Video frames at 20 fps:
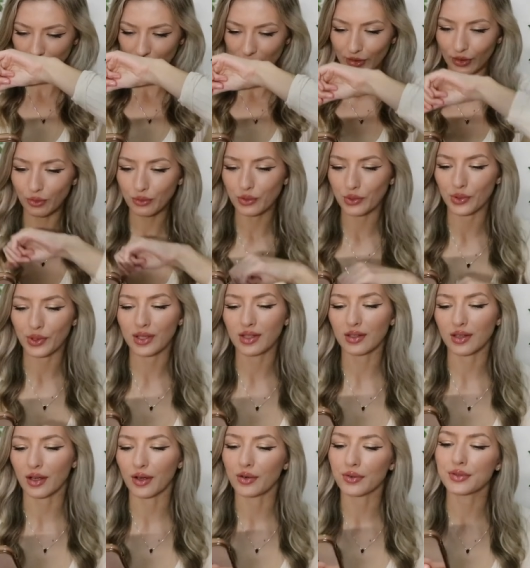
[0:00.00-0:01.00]
No
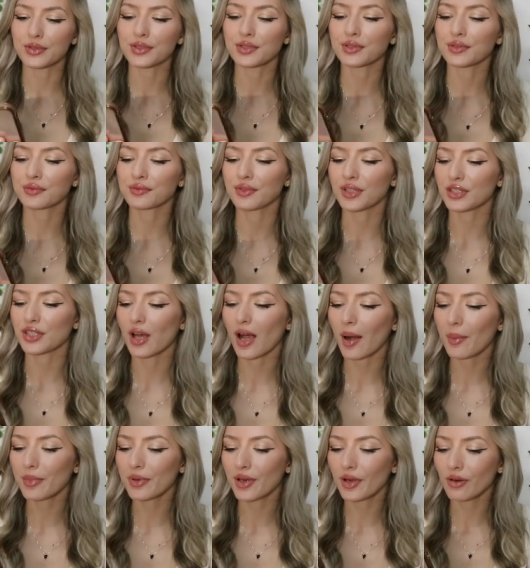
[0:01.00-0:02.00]
green note. The
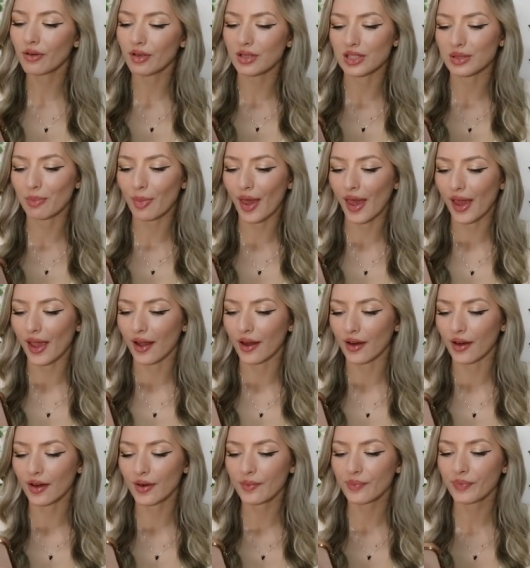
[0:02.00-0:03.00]
top note is
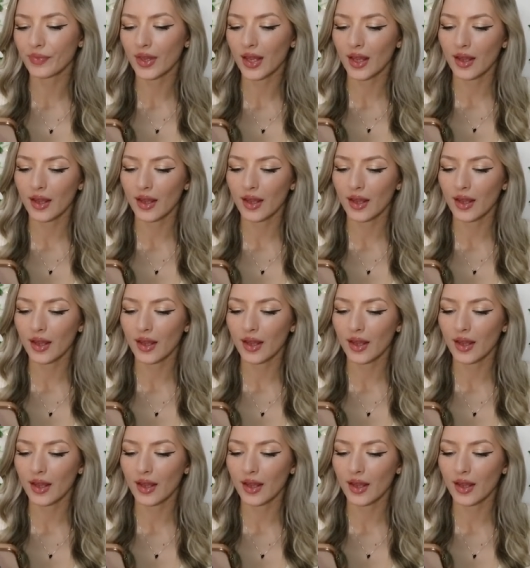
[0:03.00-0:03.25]
pear.